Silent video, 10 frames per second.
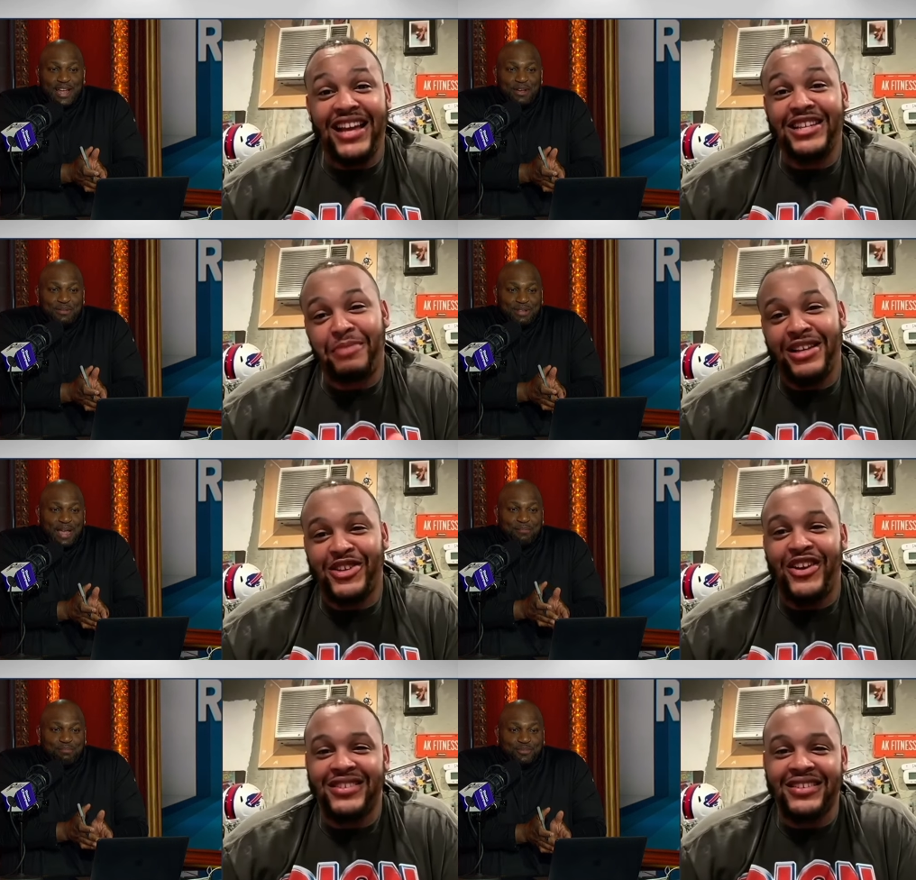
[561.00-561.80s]
Speaker 1: I, down
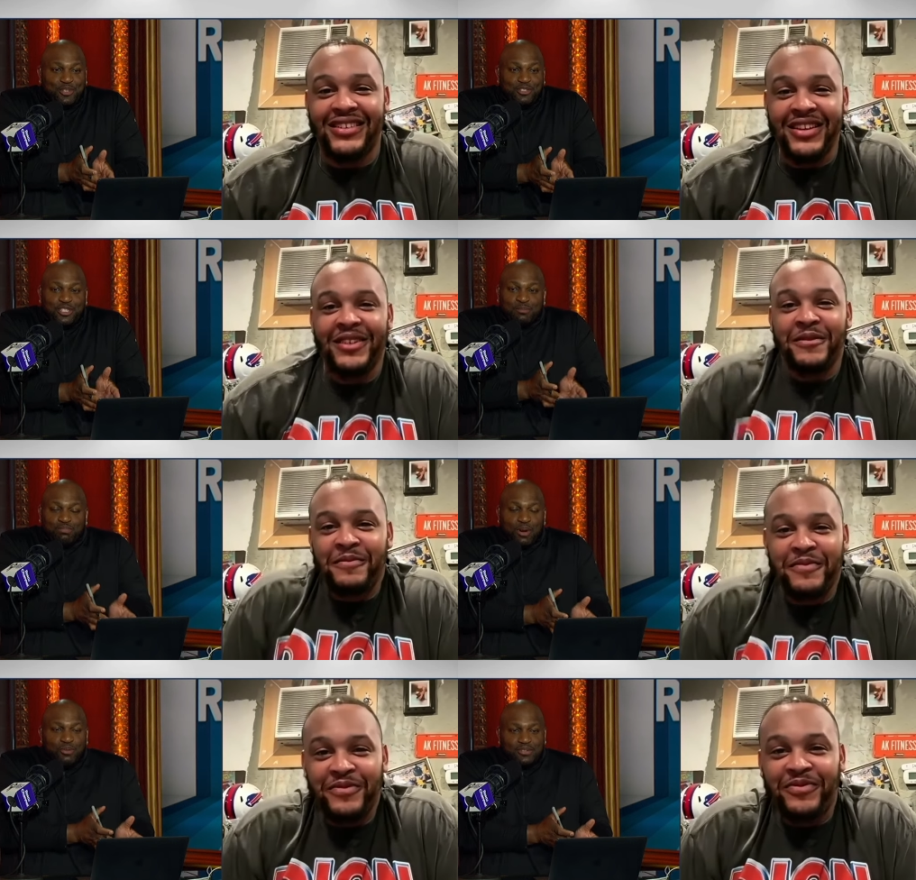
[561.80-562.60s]
like sauces. you
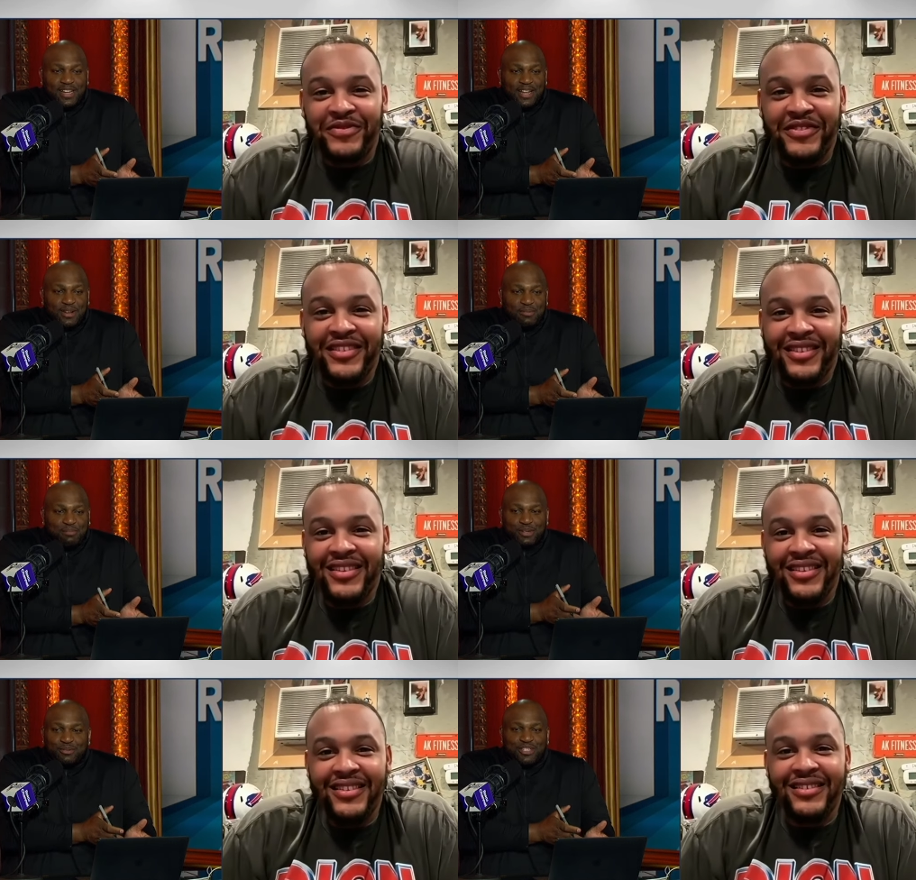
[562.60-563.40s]
just broke
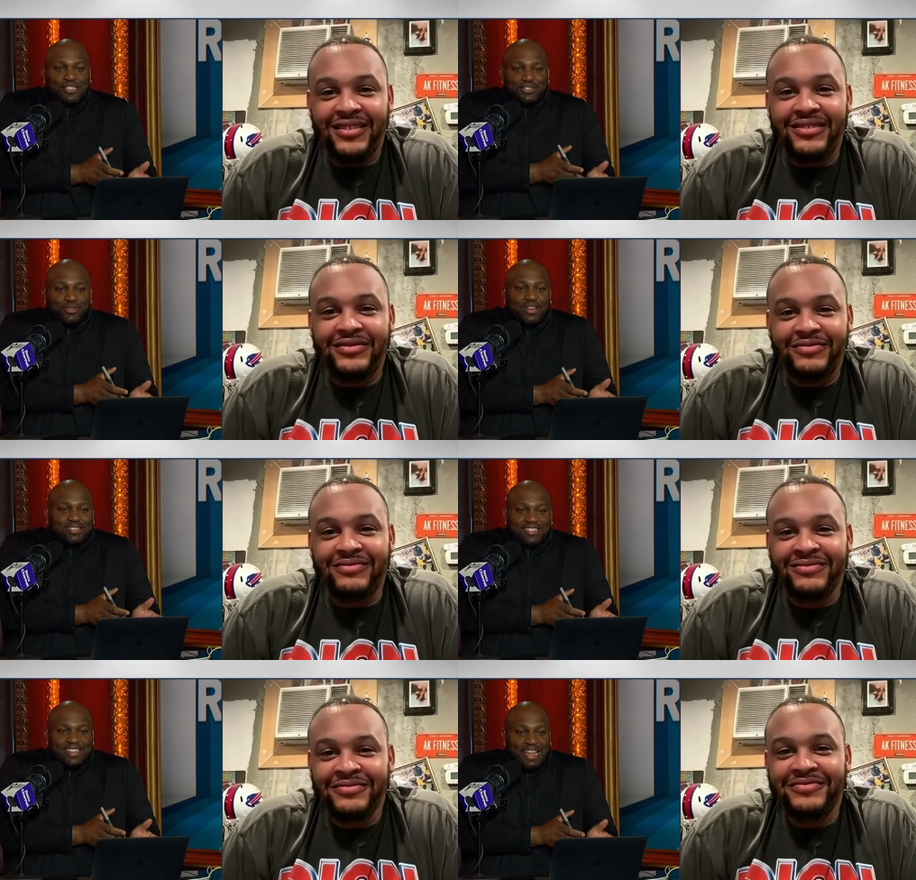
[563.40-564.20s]
down blue cheese
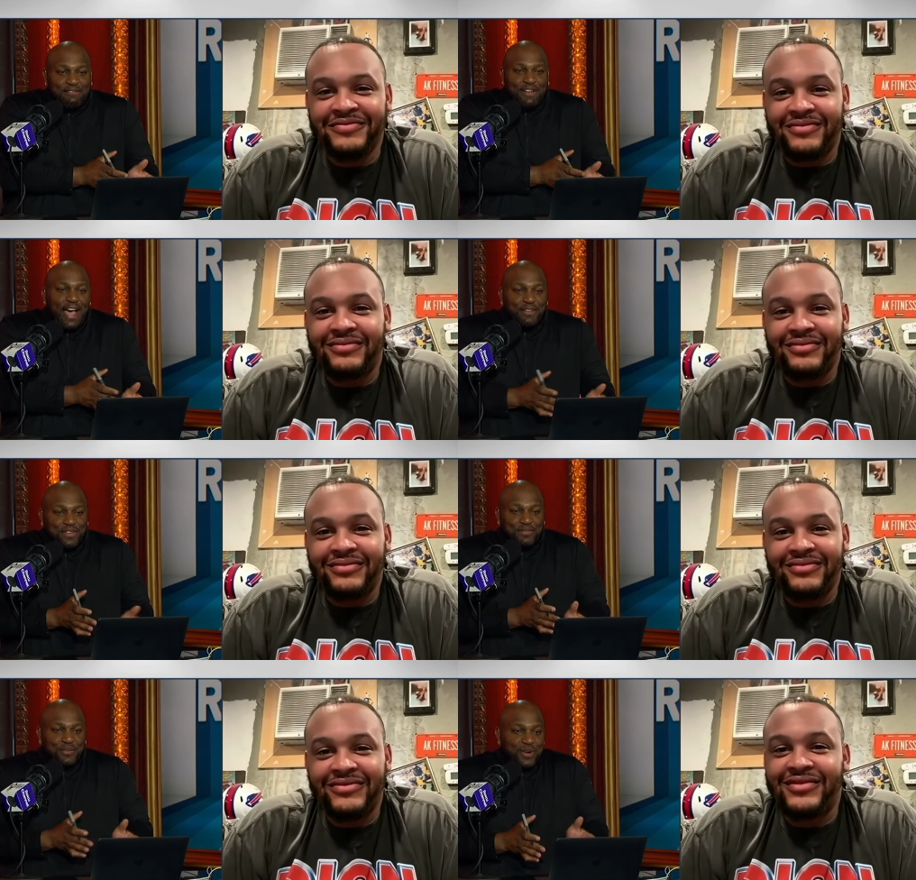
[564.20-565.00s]
dressing in like
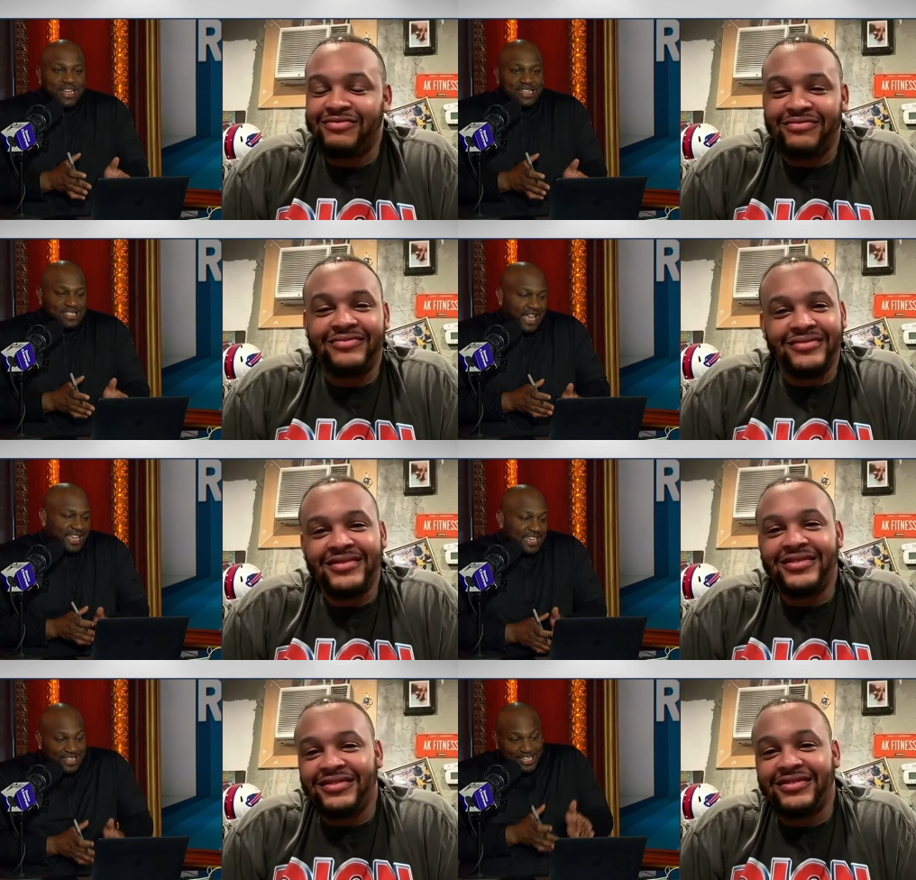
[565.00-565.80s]
five different ways.
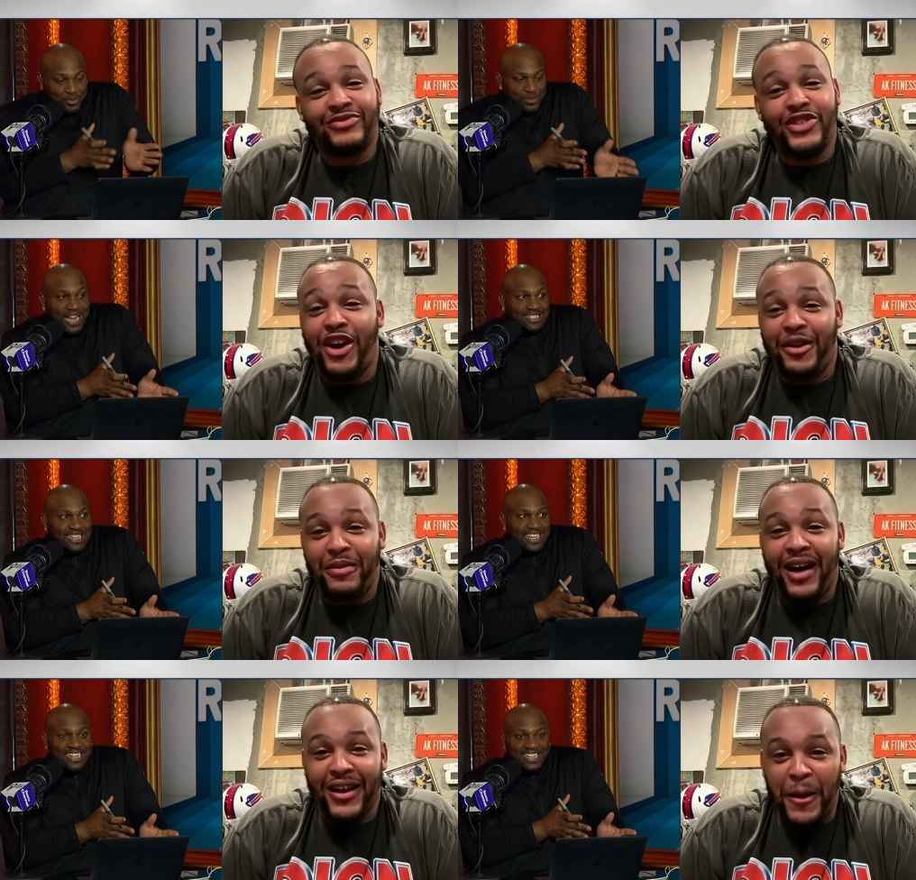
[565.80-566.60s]
Like this one Talk has
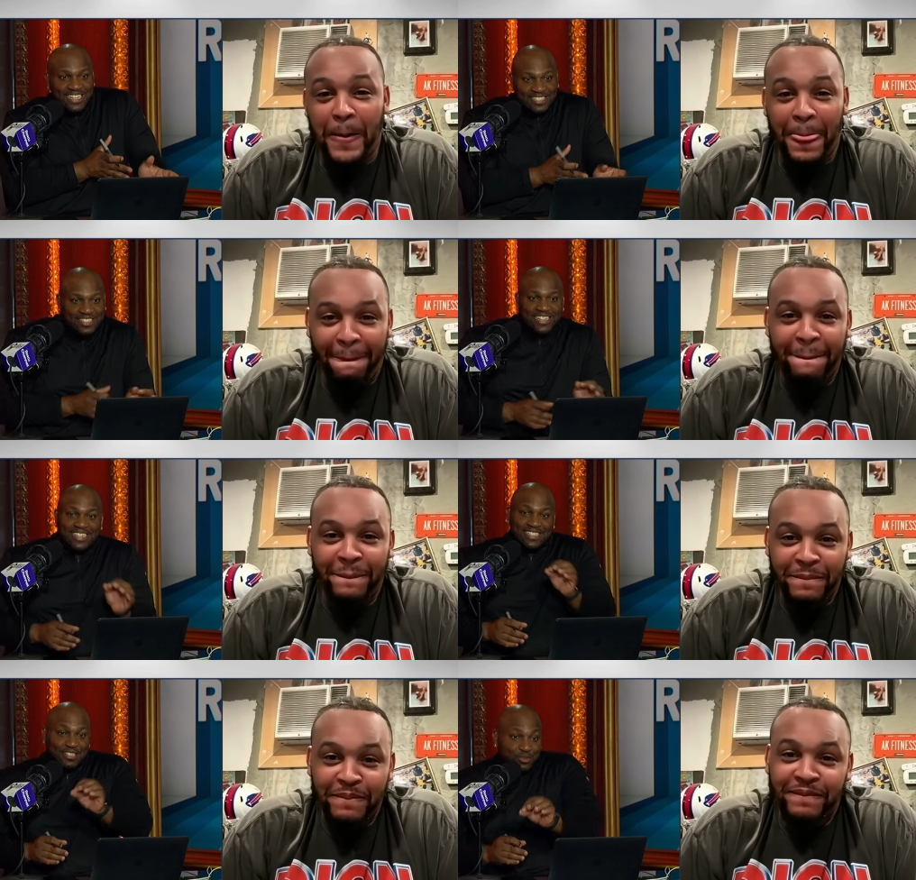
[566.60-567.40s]
a hint it. of this,
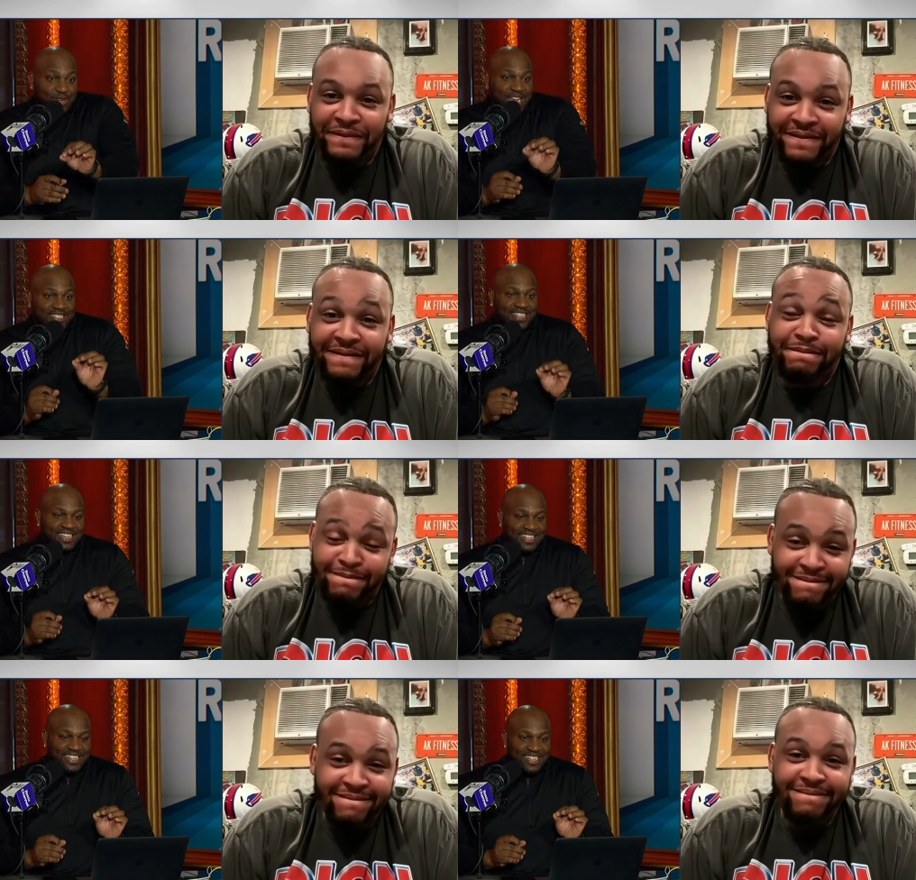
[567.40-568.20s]
this one has a
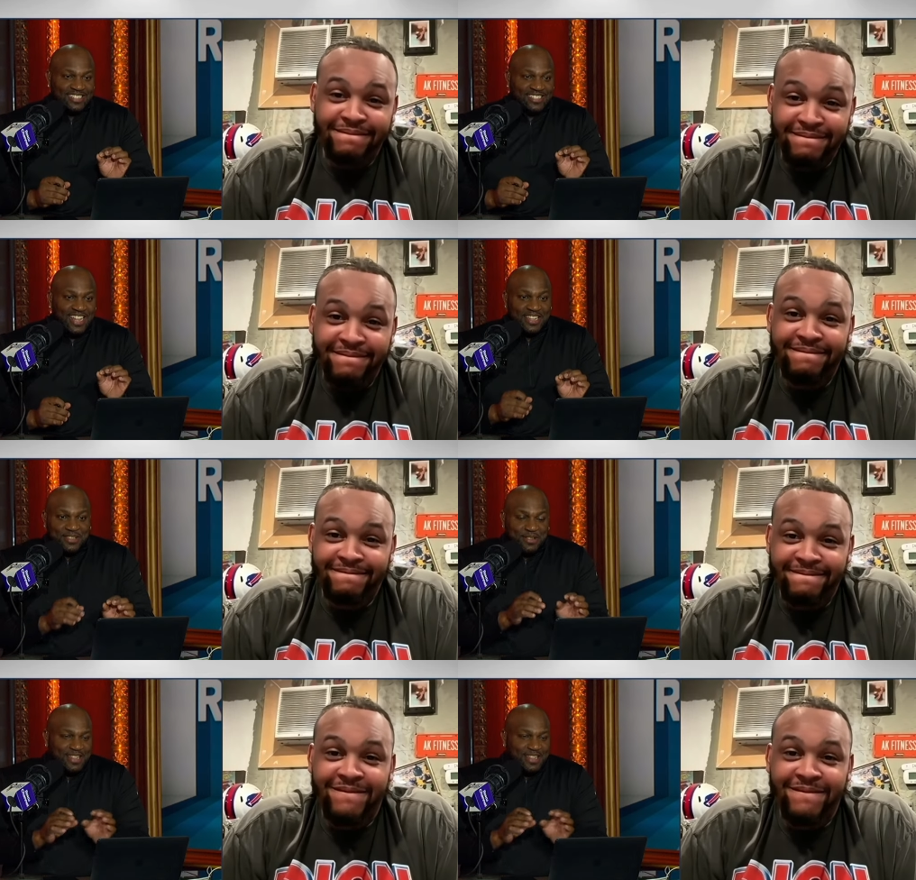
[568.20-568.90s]
hint of this. Like